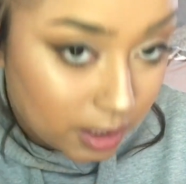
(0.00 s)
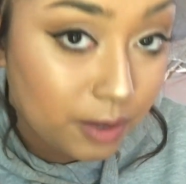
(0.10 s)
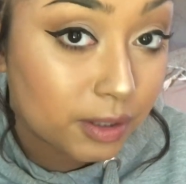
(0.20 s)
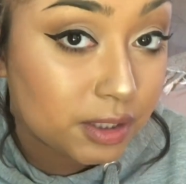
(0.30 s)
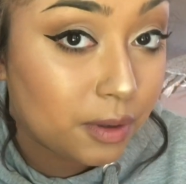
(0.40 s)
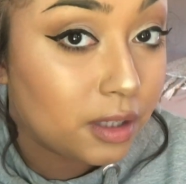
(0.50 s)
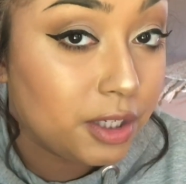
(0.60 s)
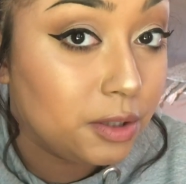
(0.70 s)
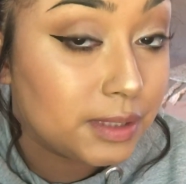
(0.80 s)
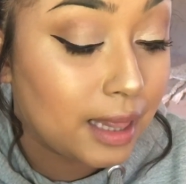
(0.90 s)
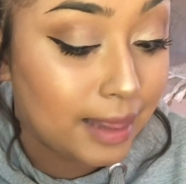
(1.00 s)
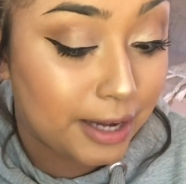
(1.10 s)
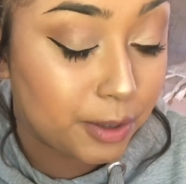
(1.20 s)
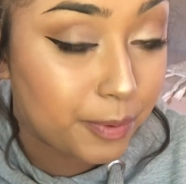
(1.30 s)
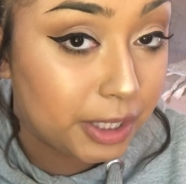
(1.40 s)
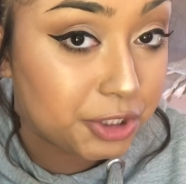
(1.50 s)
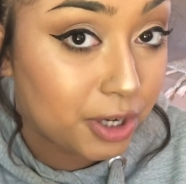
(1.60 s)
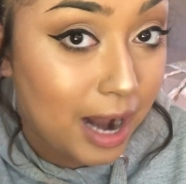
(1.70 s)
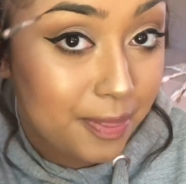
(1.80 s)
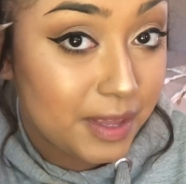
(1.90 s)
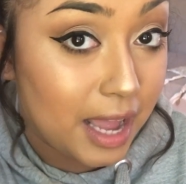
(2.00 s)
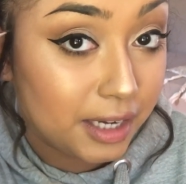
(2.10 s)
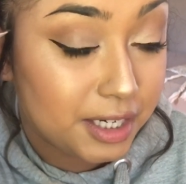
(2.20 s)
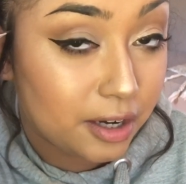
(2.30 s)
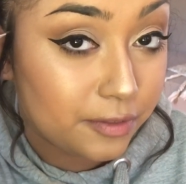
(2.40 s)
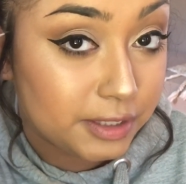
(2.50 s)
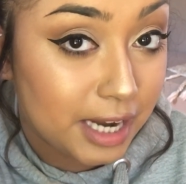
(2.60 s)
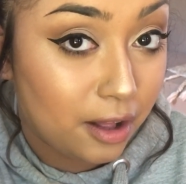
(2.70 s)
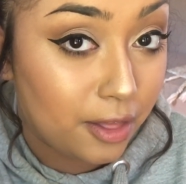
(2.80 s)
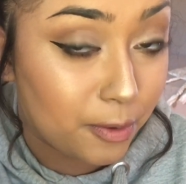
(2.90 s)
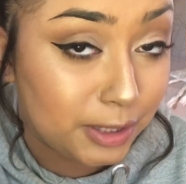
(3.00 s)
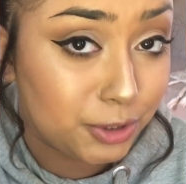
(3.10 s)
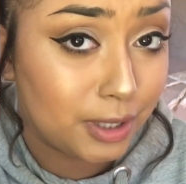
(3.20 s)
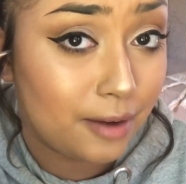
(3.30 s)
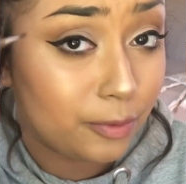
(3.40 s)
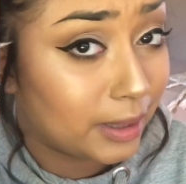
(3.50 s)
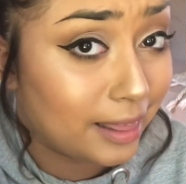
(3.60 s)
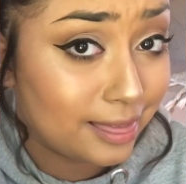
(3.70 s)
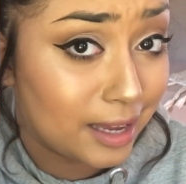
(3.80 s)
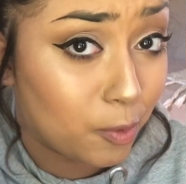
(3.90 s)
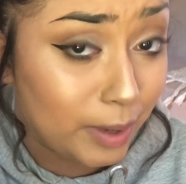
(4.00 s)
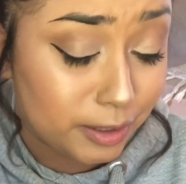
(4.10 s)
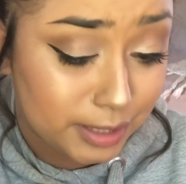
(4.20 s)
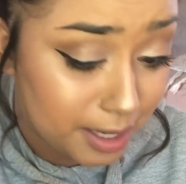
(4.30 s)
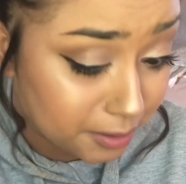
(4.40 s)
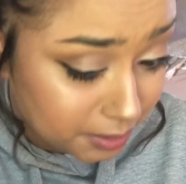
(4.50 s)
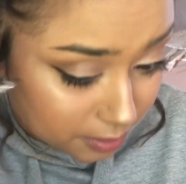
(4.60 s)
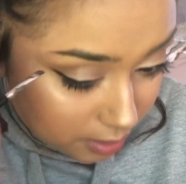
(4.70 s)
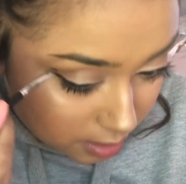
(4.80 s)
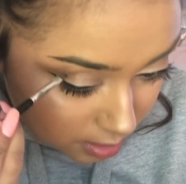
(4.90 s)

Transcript: You also want to use lighter pressure at the end here of the tail, otherwise you're going to have really thick, weird tails.